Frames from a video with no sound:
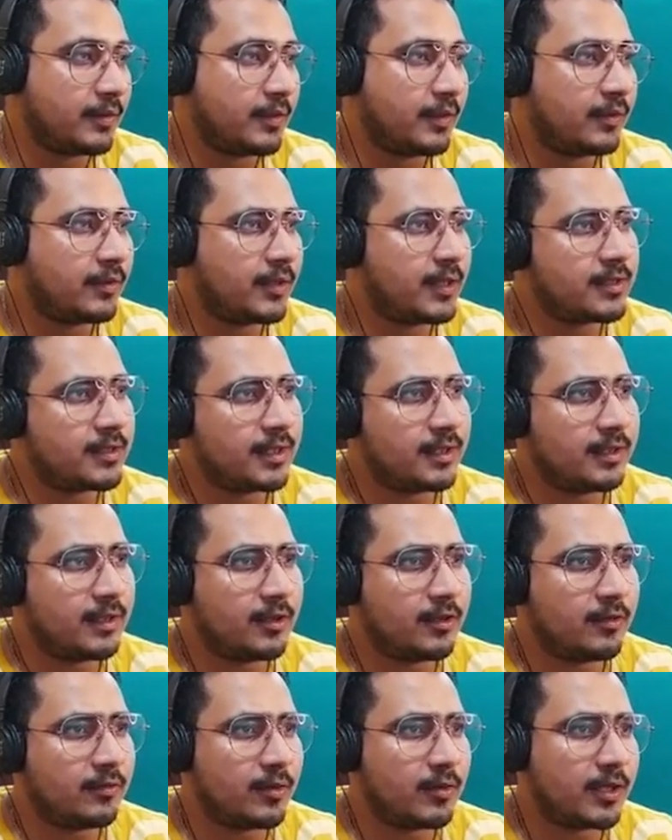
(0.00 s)
You can send
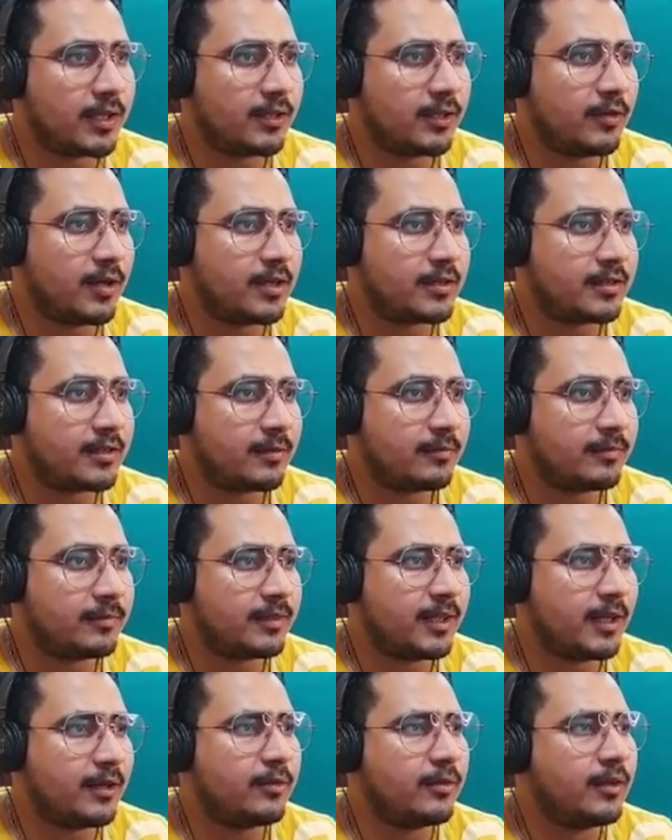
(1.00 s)
the homework in WhatsApp.
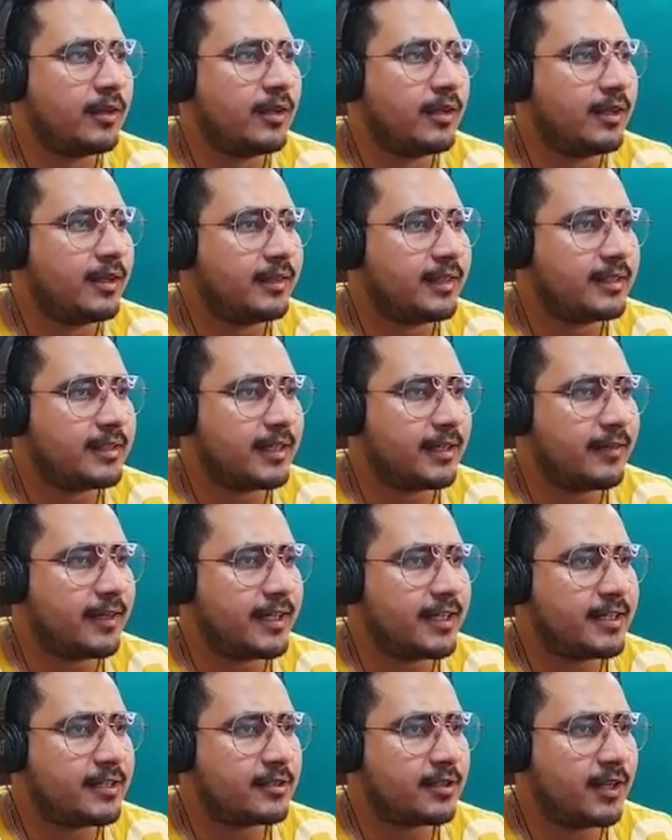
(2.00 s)
Now, these are
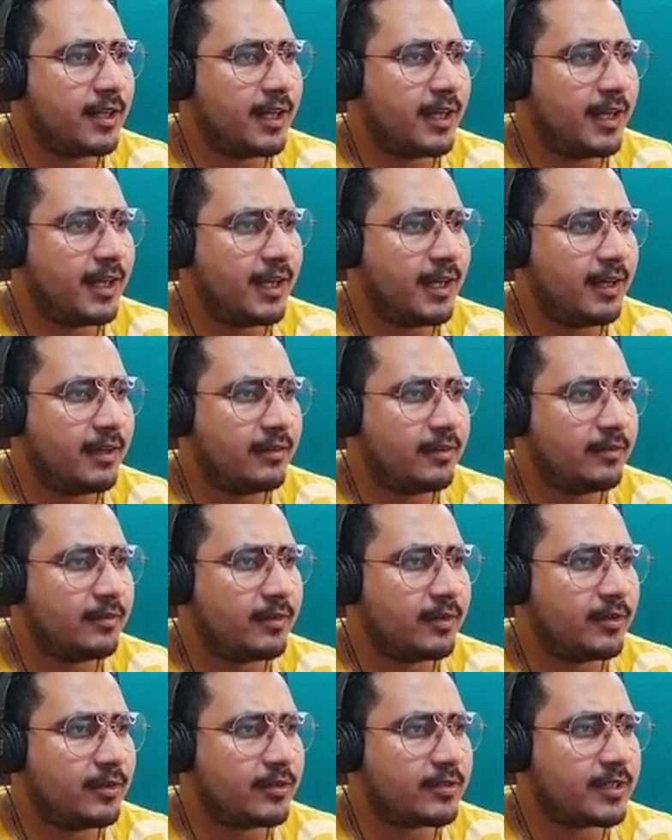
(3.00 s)
very
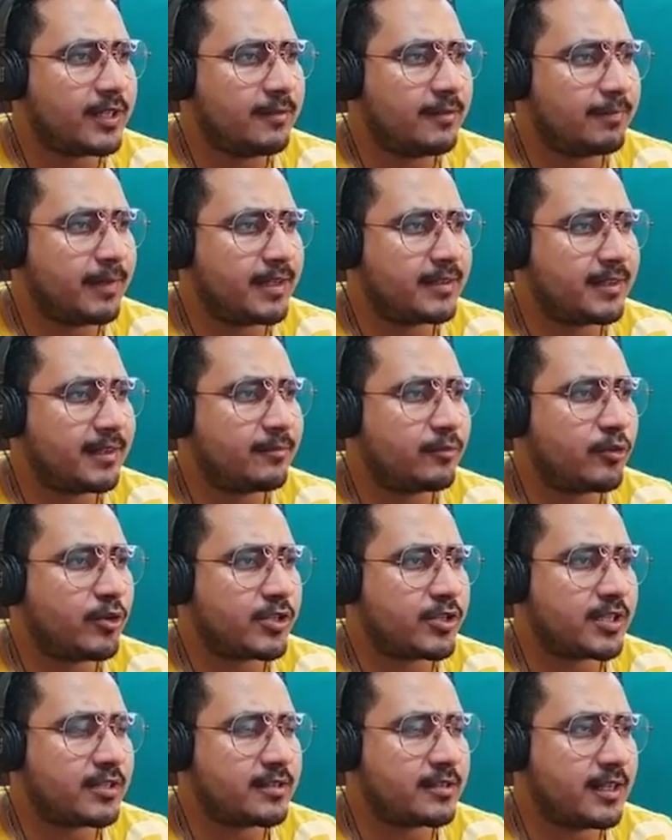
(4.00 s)
simple some
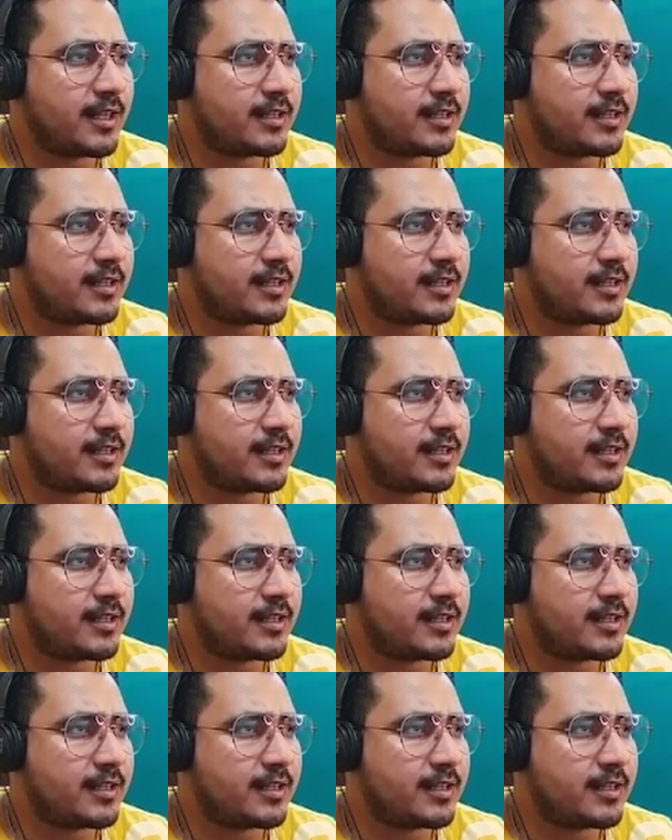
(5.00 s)
questions.